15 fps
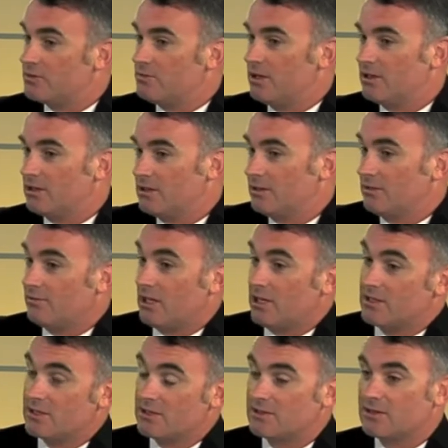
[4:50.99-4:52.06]
medical
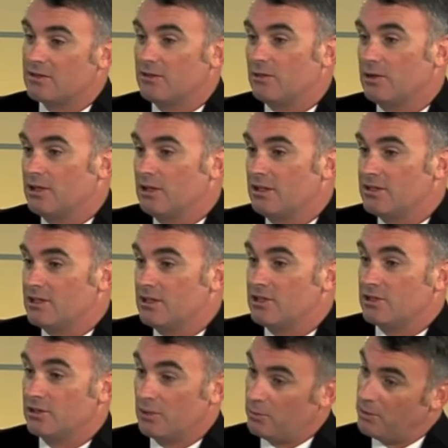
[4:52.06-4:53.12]
devices
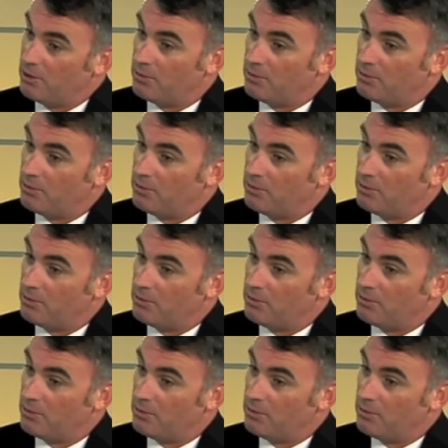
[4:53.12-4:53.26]
organization that we